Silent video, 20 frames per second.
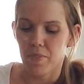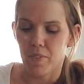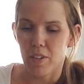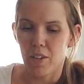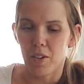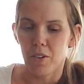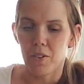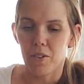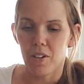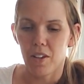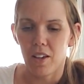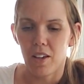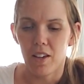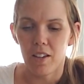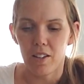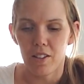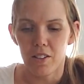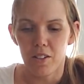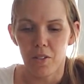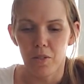
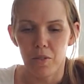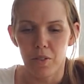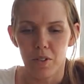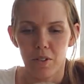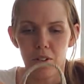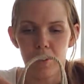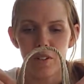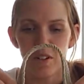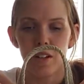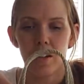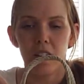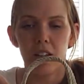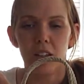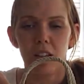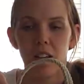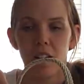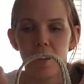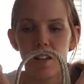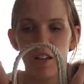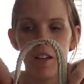Okay, so real quick,
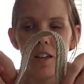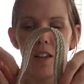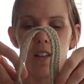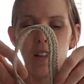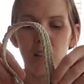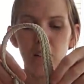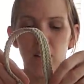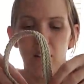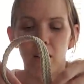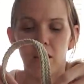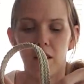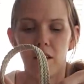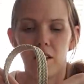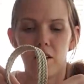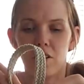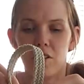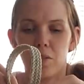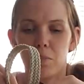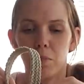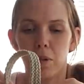kind of
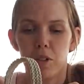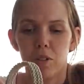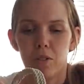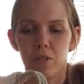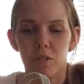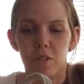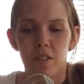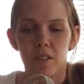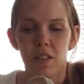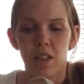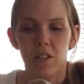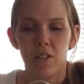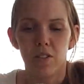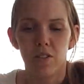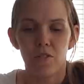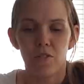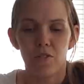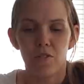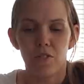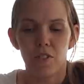get your buckle centered
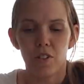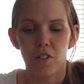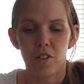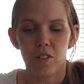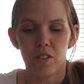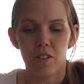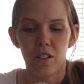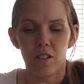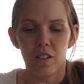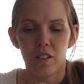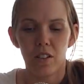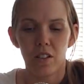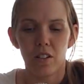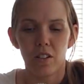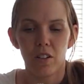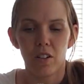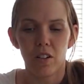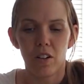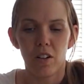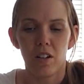first. It's going to
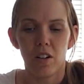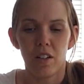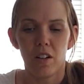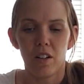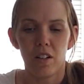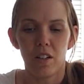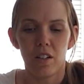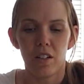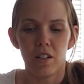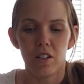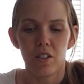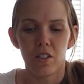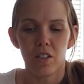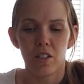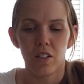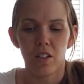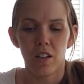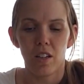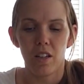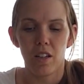look odd
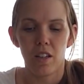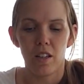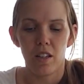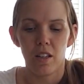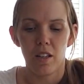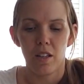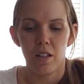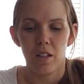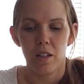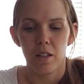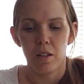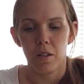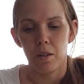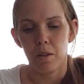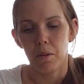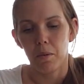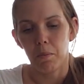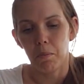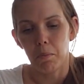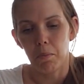initially,
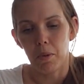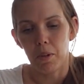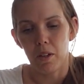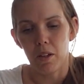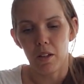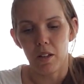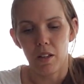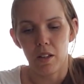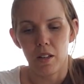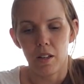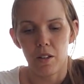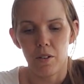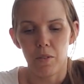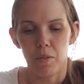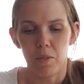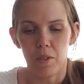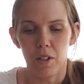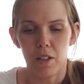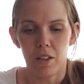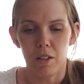but
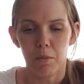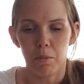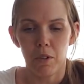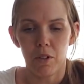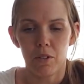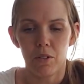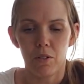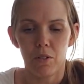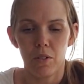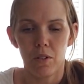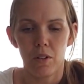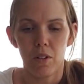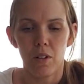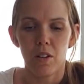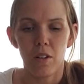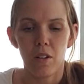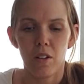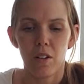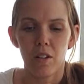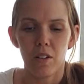we'll get the buckle
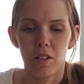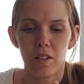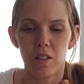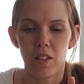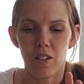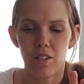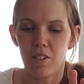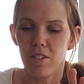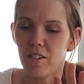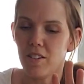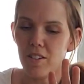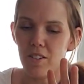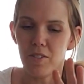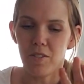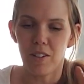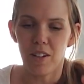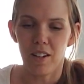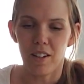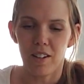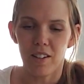centered. There it
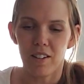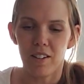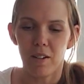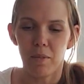went.